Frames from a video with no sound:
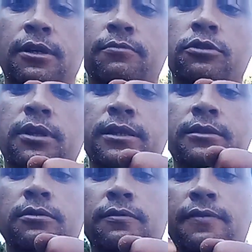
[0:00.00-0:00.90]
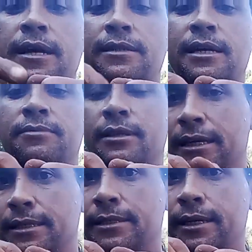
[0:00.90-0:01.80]
I'm too lazy to do it 5 times, so
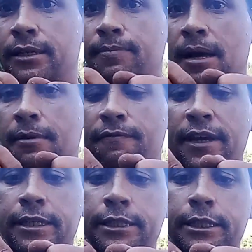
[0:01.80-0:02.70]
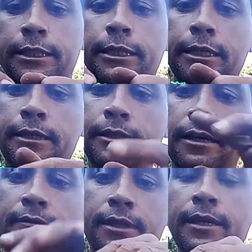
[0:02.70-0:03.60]
like it's taking up out my fishing. And
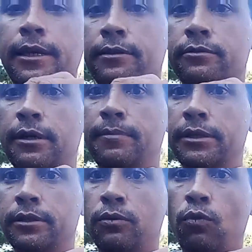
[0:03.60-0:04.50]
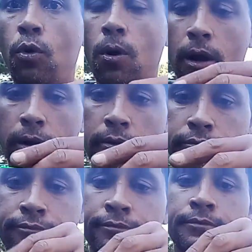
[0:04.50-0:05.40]
everything helps when I be at the water.
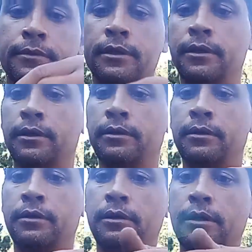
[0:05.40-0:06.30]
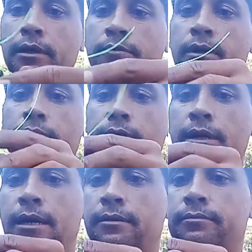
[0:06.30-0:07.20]
That's what it look
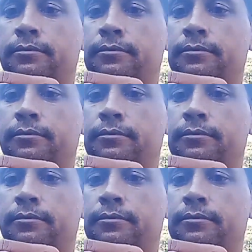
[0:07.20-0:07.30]
like.